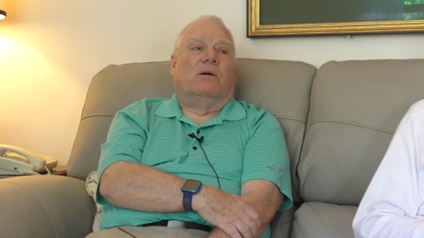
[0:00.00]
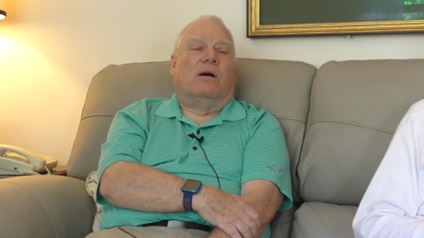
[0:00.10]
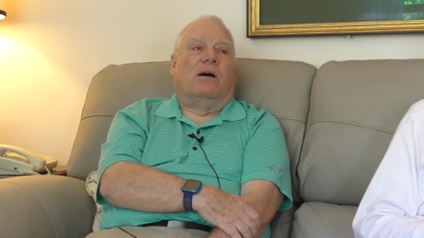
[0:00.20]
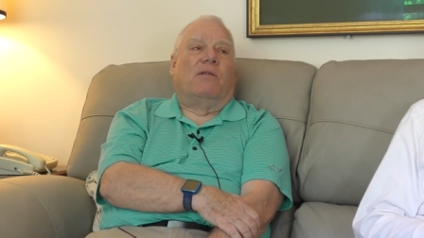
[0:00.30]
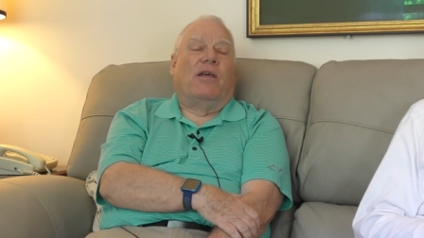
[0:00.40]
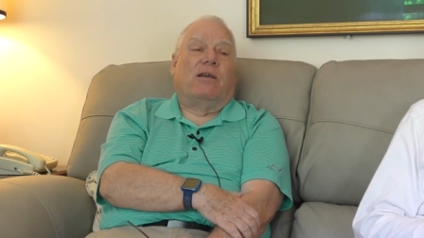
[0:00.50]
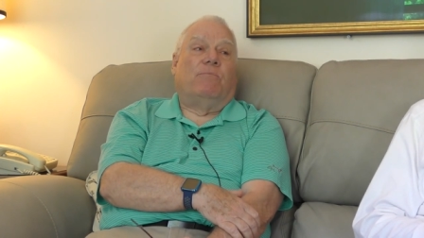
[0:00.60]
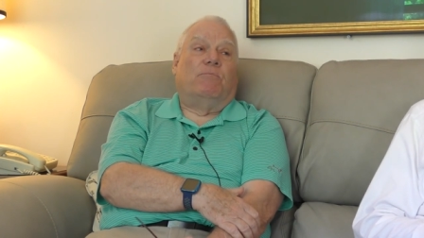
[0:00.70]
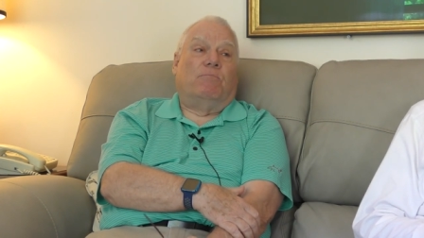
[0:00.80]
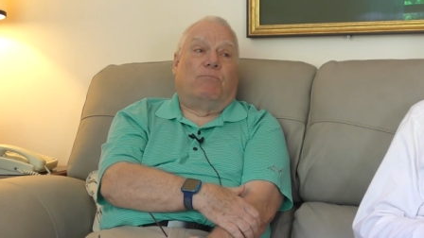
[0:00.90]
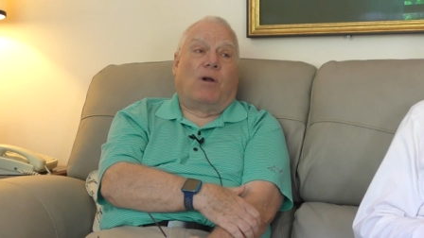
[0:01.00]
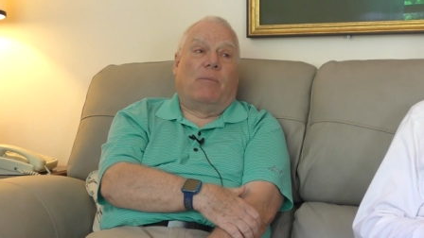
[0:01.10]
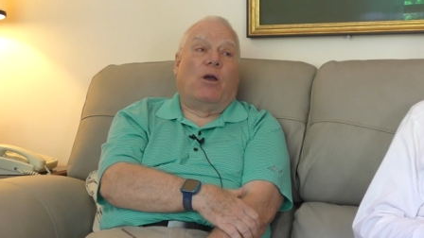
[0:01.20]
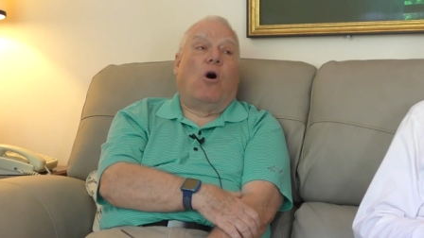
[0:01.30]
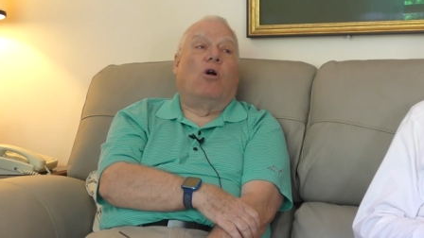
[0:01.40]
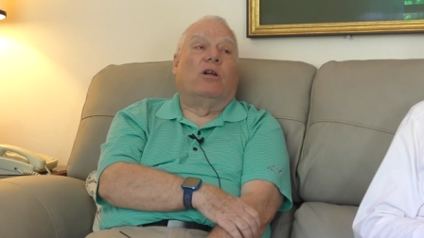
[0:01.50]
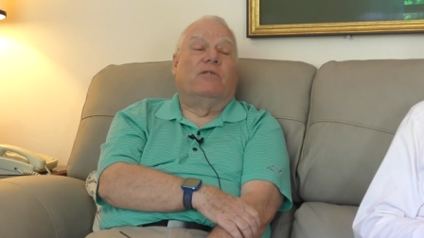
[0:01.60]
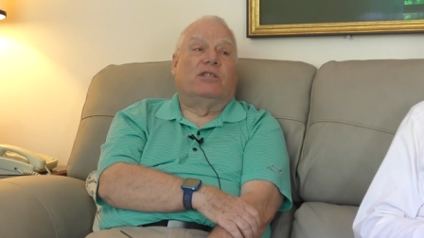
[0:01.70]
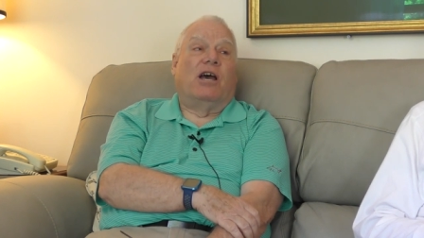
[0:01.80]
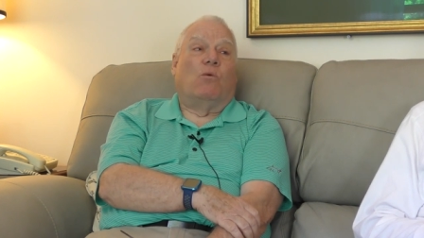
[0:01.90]
uh, I think probably all of
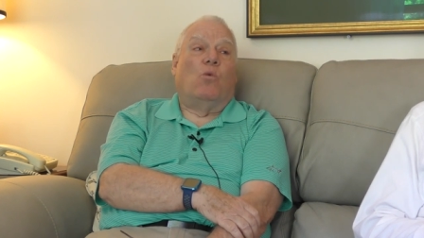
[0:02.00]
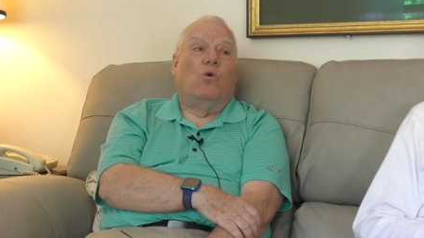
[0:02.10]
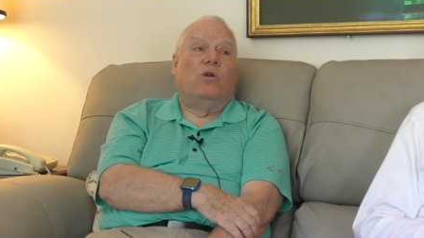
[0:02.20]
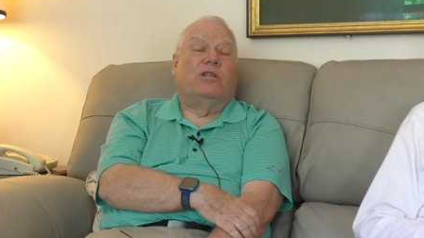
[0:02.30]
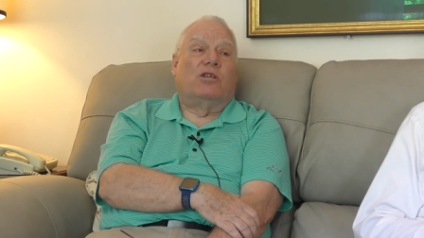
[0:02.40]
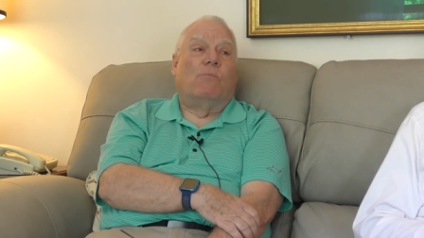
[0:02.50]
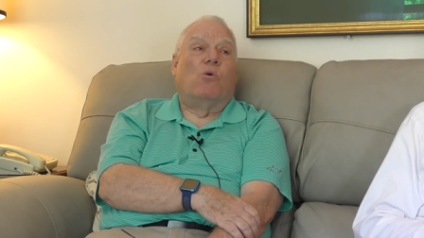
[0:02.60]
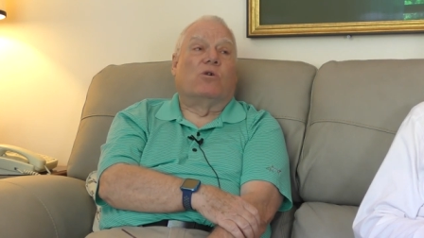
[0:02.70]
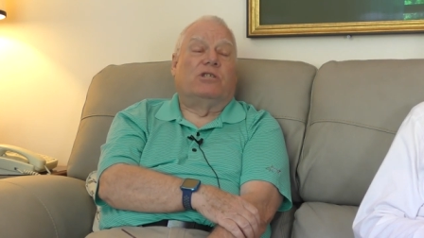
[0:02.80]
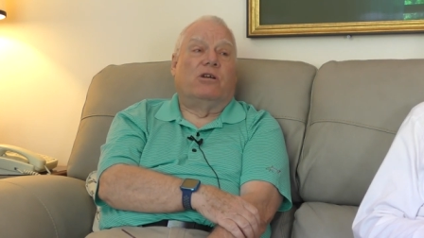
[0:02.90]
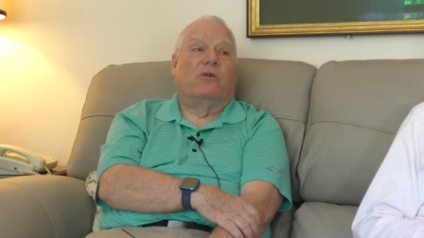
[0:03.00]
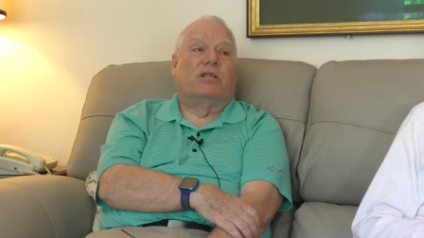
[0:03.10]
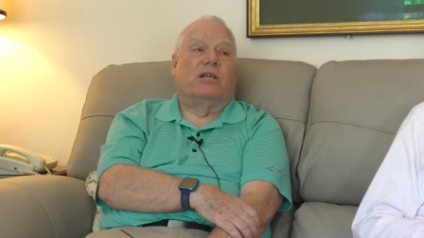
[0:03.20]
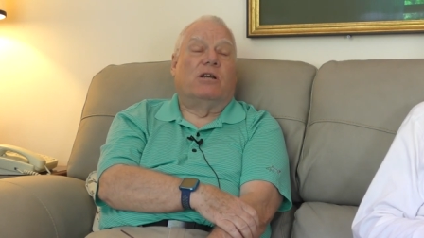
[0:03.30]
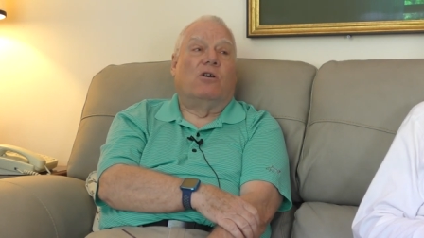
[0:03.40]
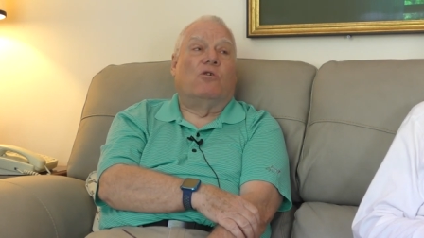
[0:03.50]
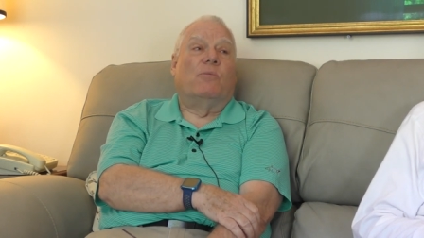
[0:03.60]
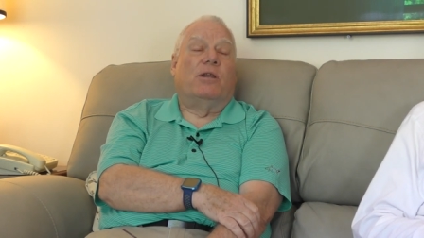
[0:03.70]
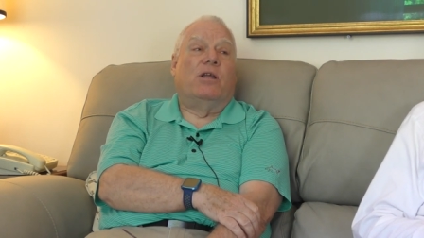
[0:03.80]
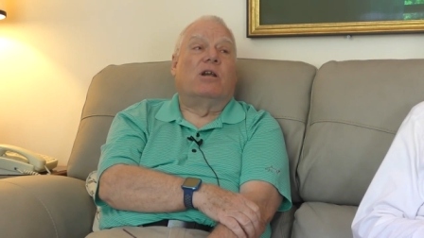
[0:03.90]
us got wounded, some more serious than other,
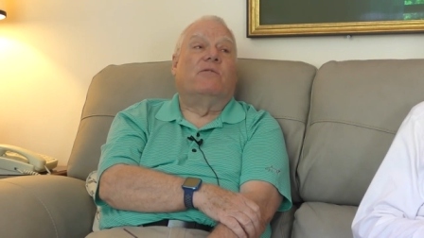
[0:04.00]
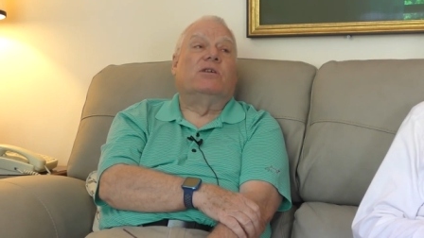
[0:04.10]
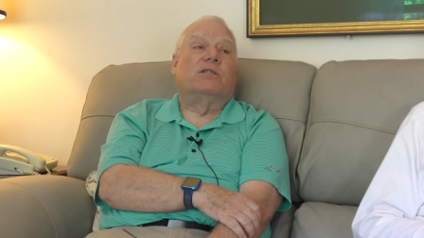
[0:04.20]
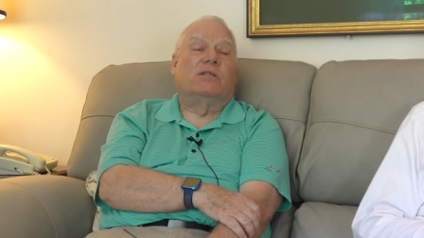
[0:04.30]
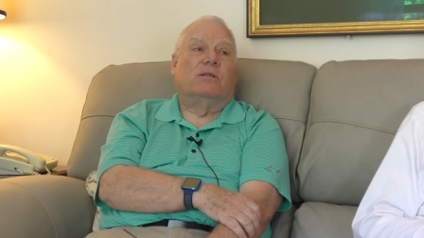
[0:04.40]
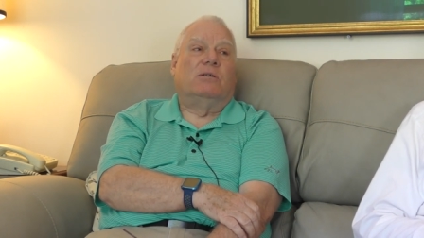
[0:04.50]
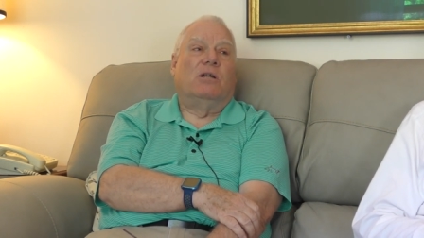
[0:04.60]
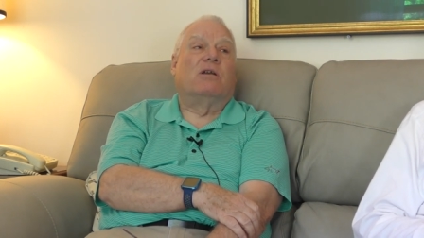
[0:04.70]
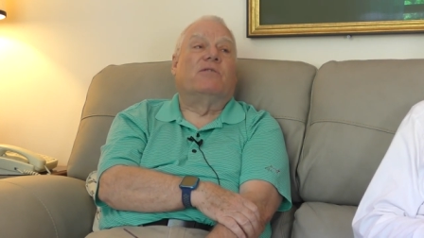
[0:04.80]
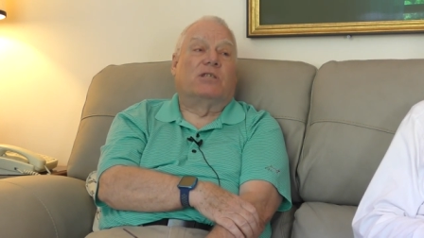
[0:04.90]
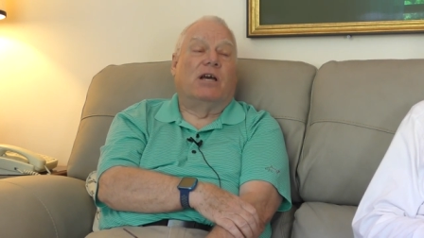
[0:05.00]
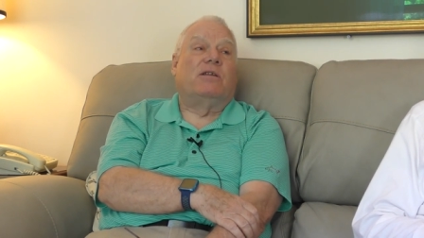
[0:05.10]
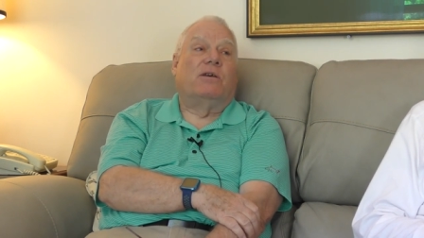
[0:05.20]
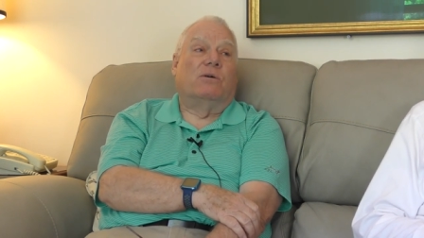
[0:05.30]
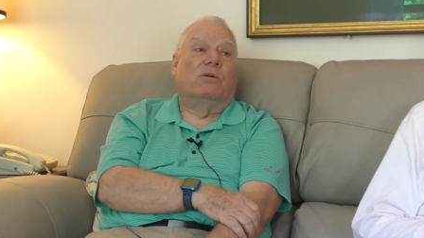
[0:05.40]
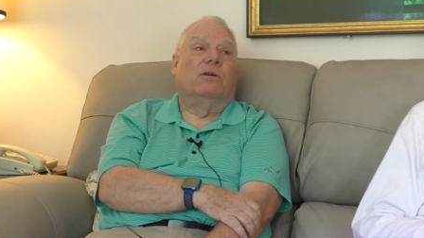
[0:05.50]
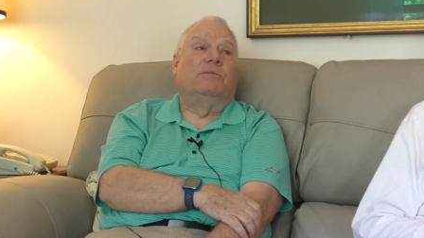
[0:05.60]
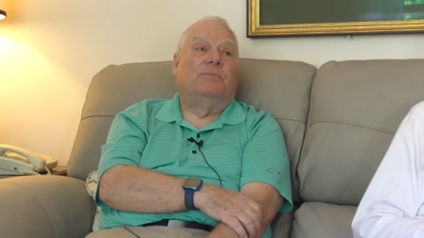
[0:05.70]
but none of us none of us got killed.